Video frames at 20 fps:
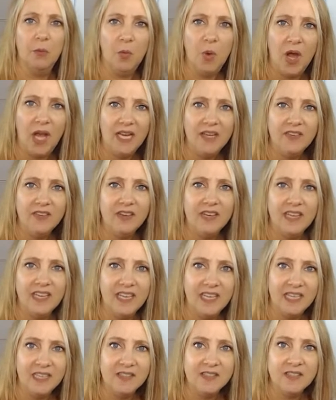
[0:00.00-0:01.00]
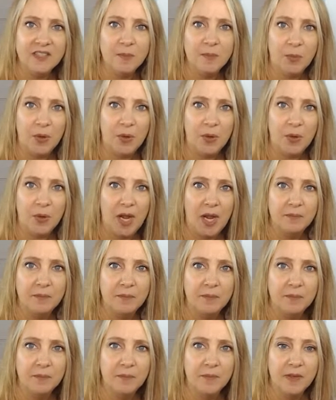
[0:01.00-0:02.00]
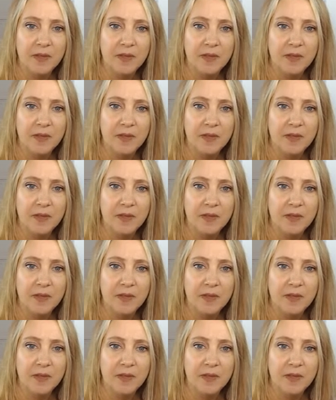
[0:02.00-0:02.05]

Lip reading: What is the problem?